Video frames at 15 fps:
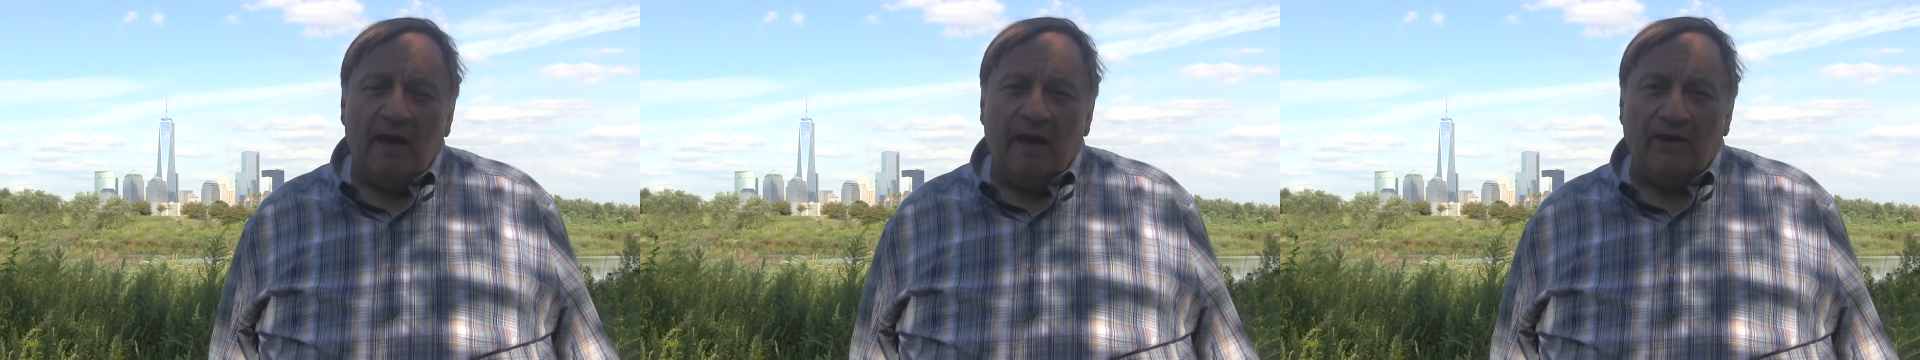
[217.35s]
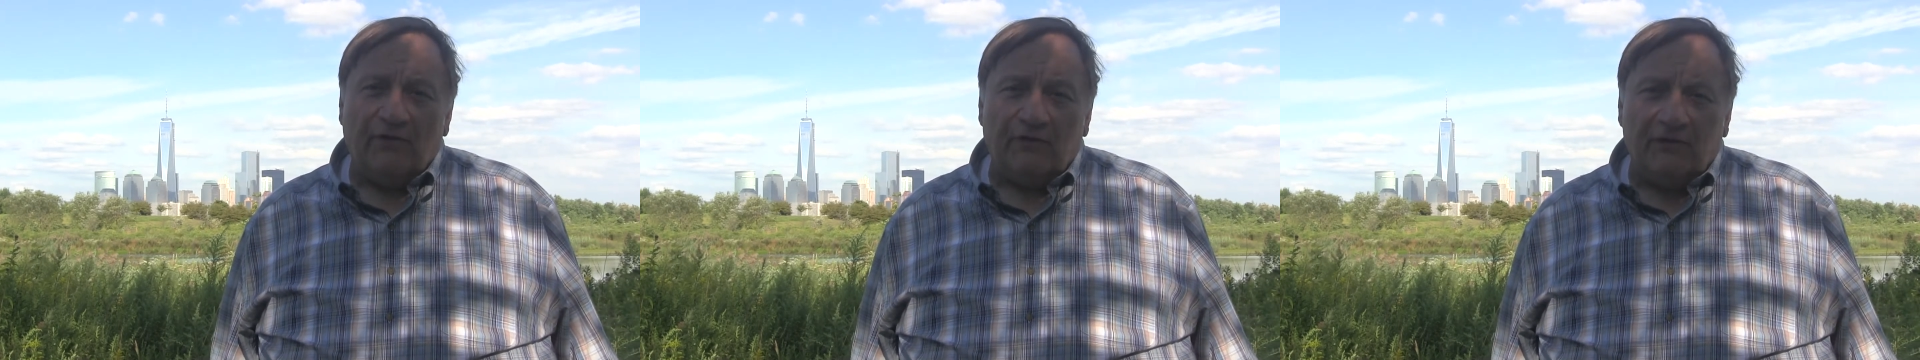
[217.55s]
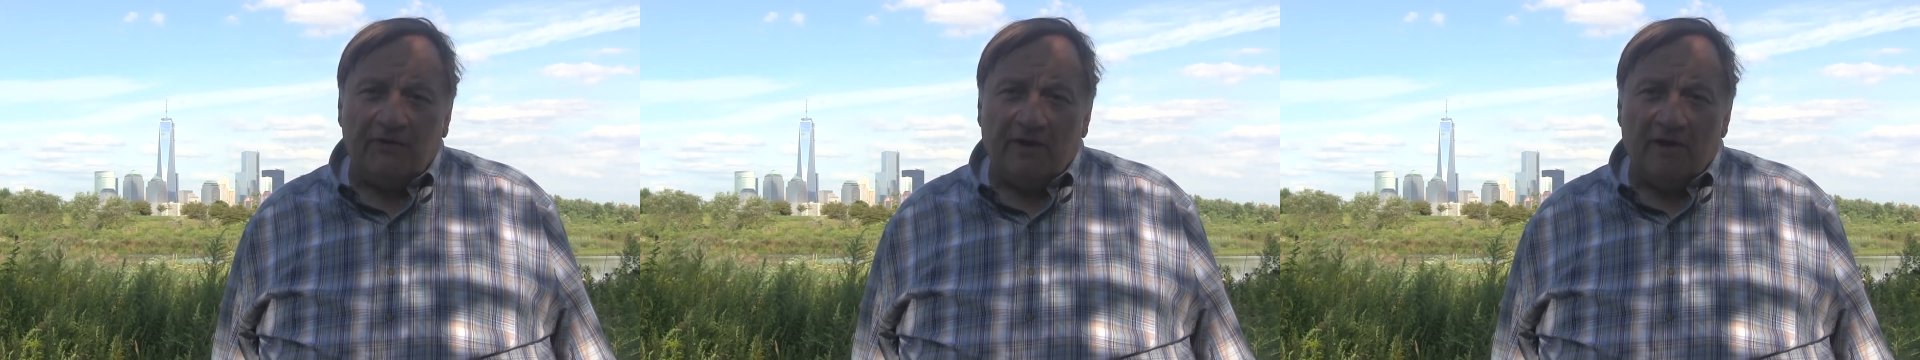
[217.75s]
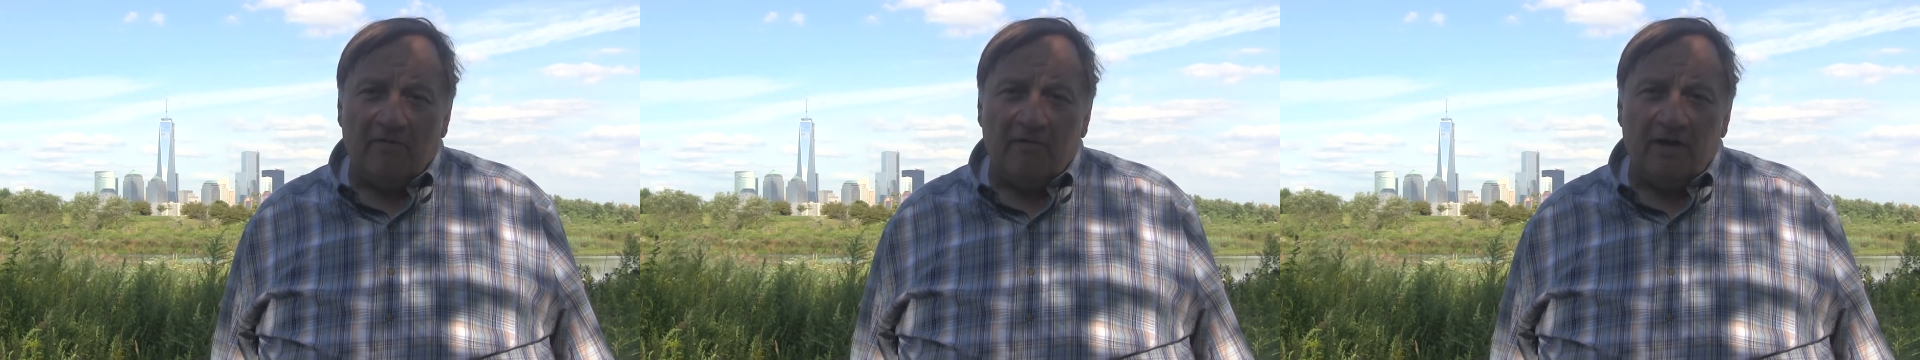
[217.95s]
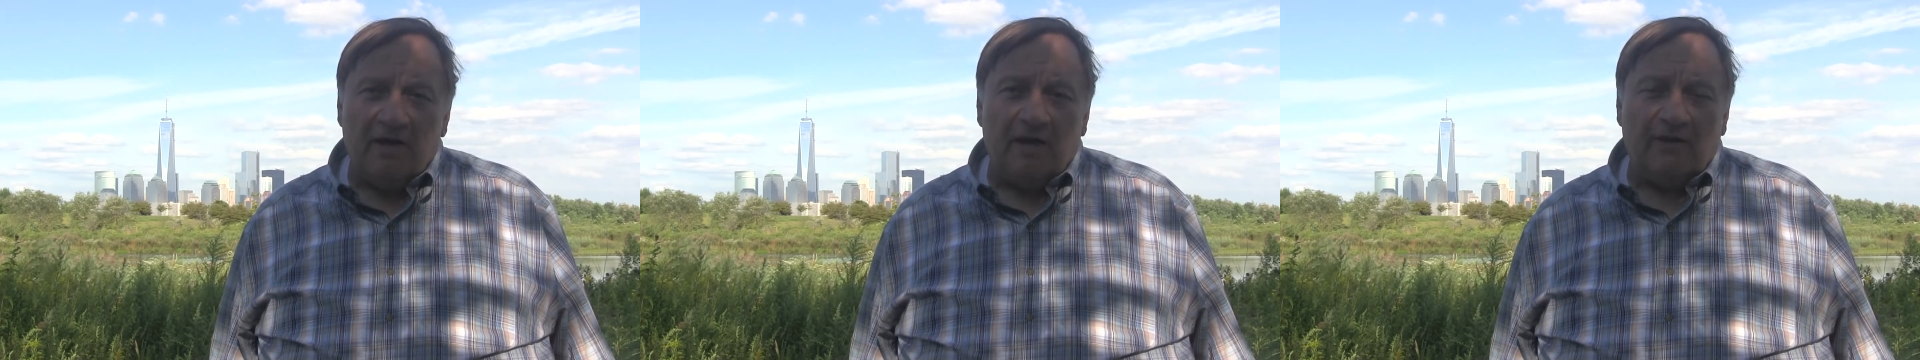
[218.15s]
And
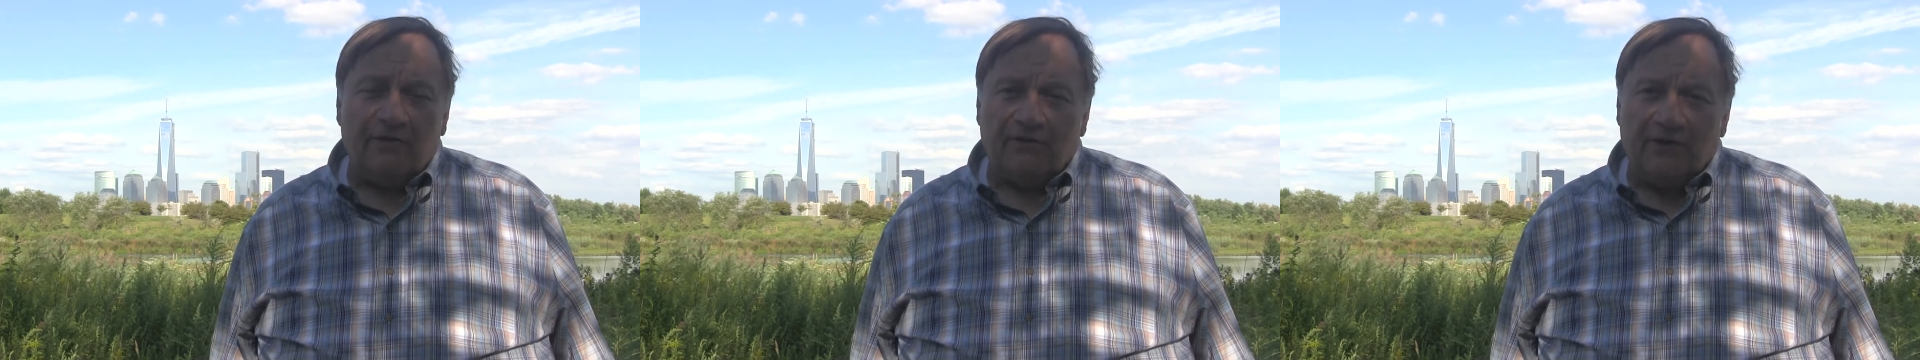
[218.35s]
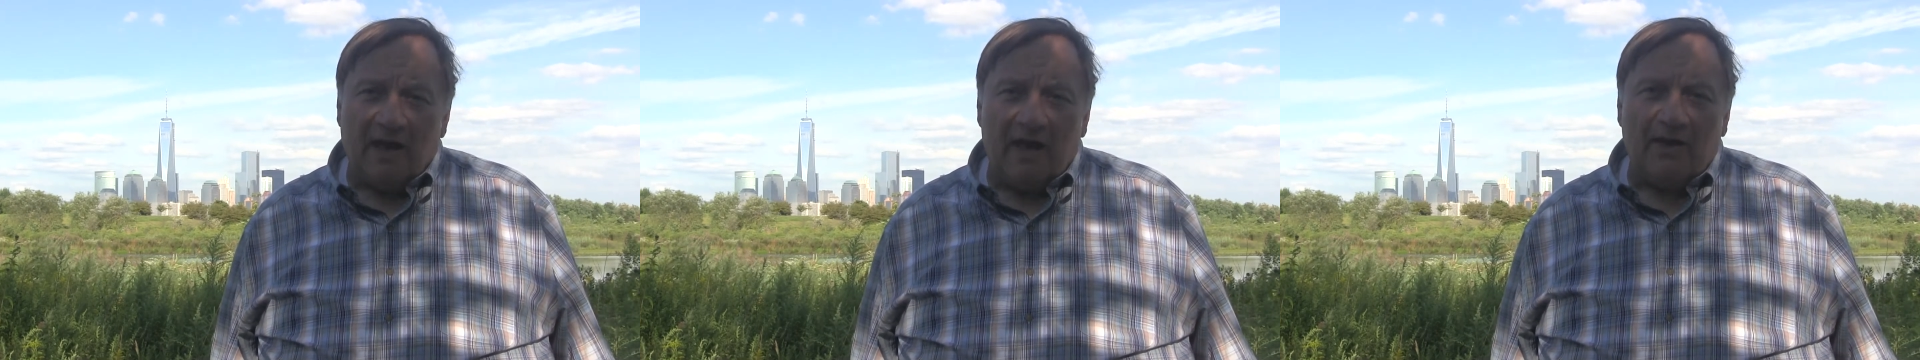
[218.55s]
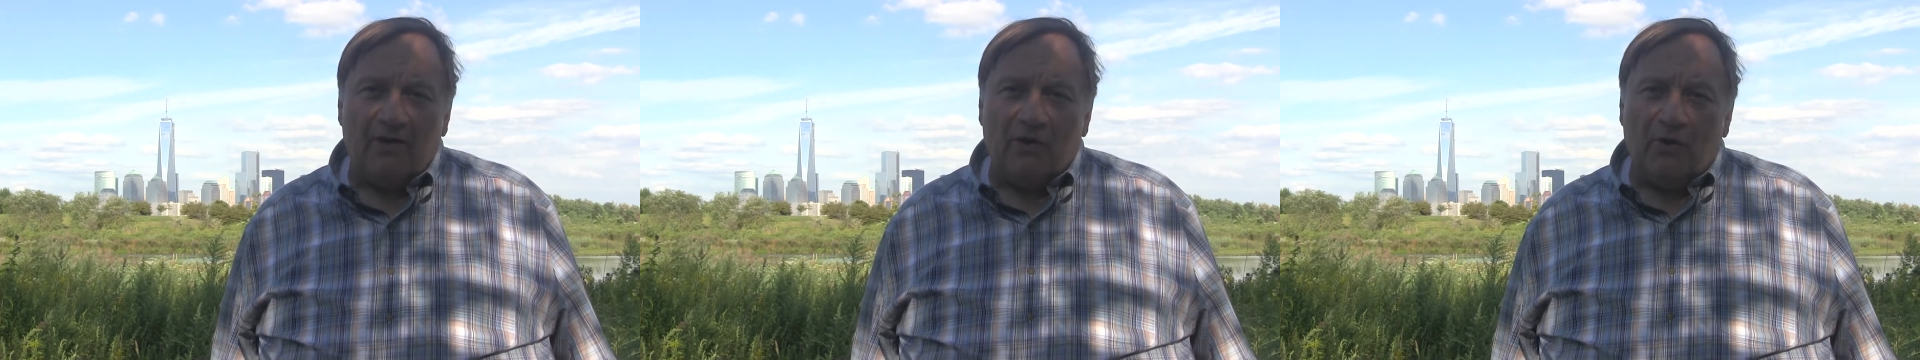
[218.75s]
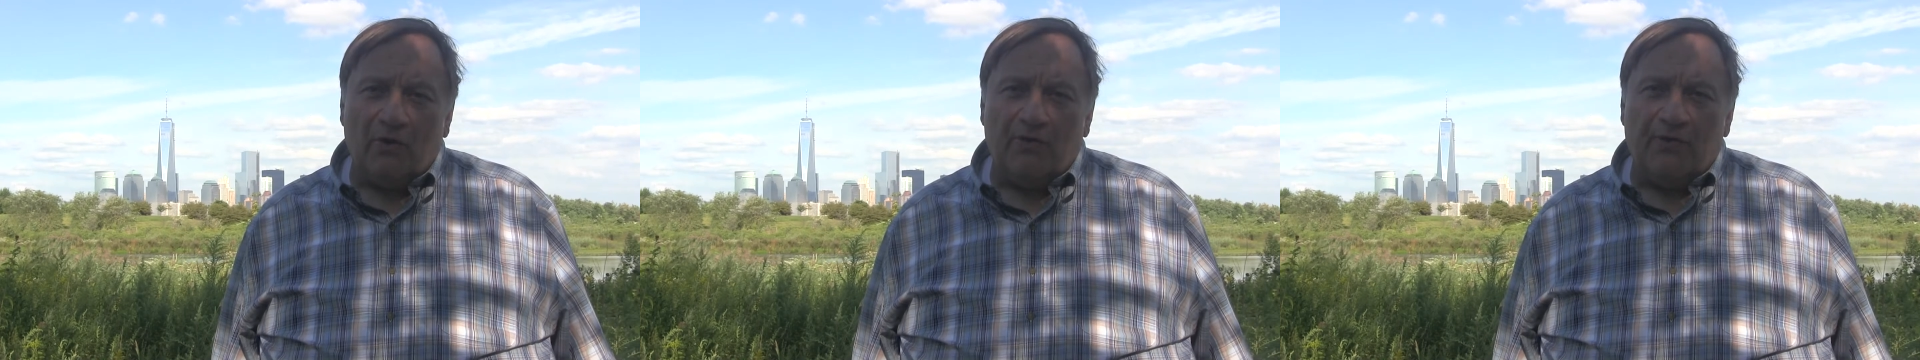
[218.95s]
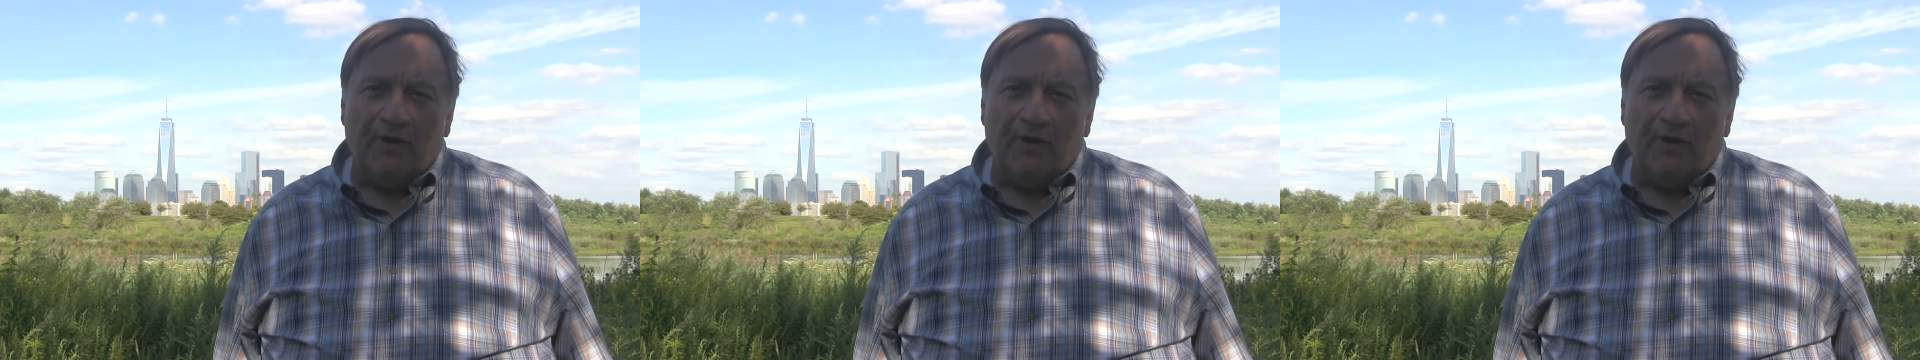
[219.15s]
Syria is not a good